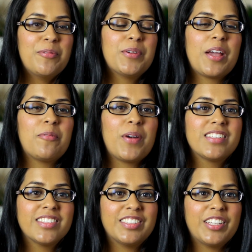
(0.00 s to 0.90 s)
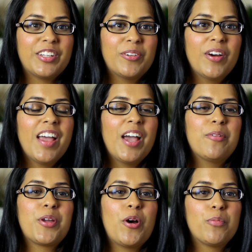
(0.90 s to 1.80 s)
We can't wait to see you,
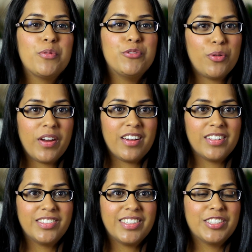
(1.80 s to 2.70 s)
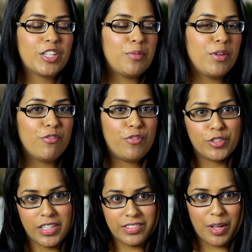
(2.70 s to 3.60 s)
and we hope you join us. It's going to be a
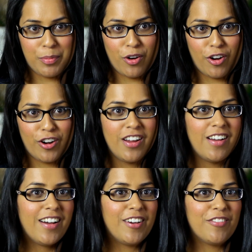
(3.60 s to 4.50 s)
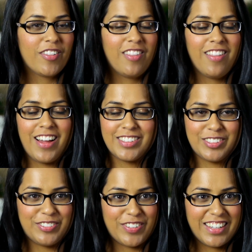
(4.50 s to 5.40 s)
full day seminar of
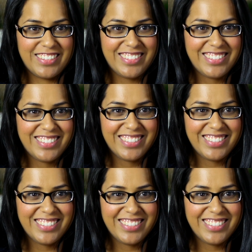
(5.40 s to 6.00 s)
lots of fun.